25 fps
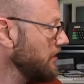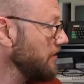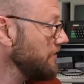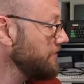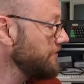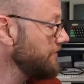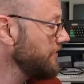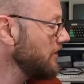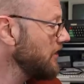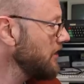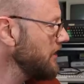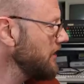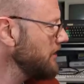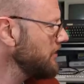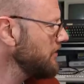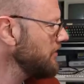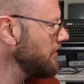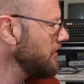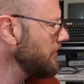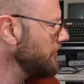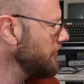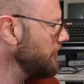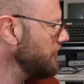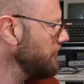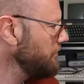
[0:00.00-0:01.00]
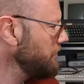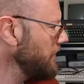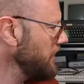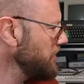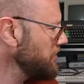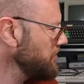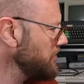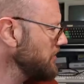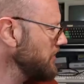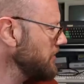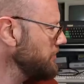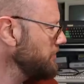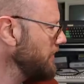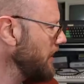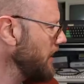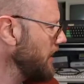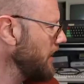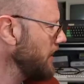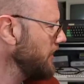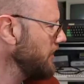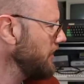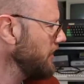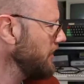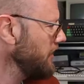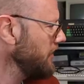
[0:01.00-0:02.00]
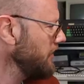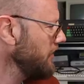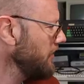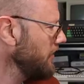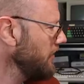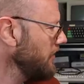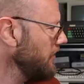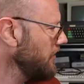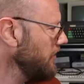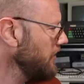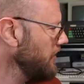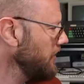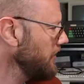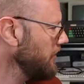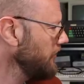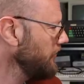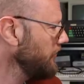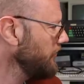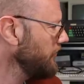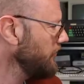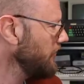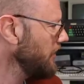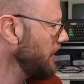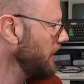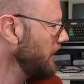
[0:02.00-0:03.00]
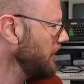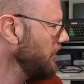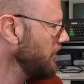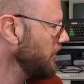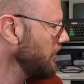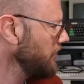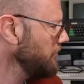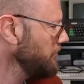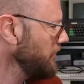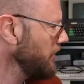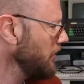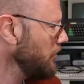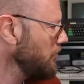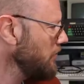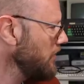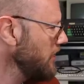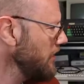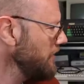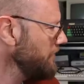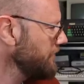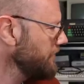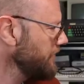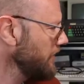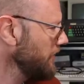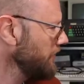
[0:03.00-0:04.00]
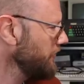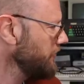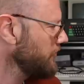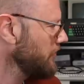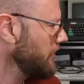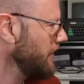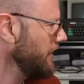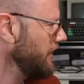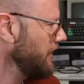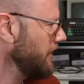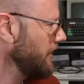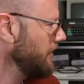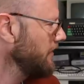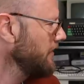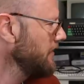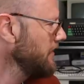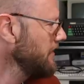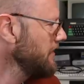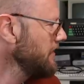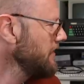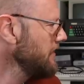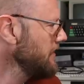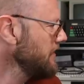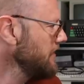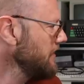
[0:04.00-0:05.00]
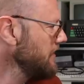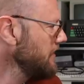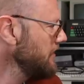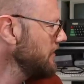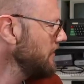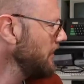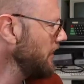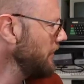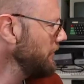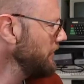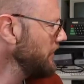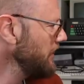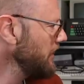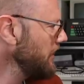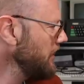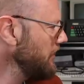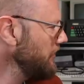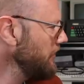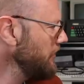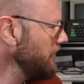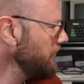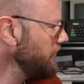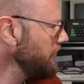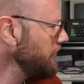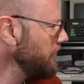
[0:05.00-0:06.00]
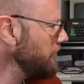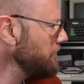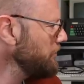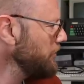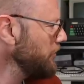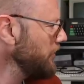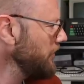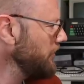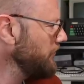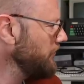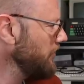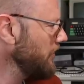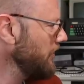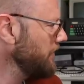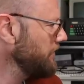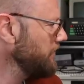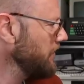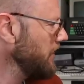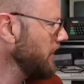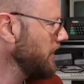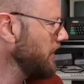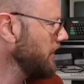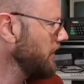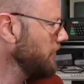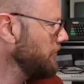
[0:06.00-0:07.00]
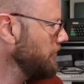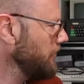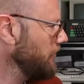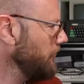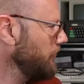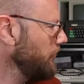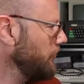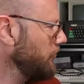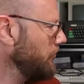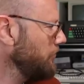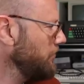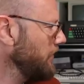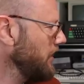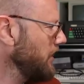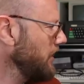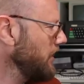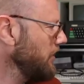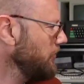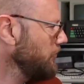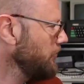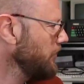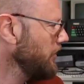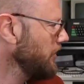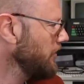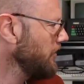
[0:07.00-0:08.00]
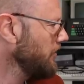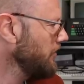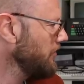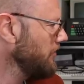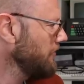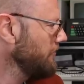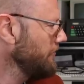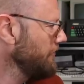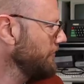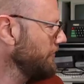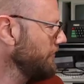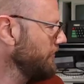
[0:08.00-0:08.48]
and I find it especially bad in this, and it can be quite frustrating. I mean, and this is a pretty tough game to begin with.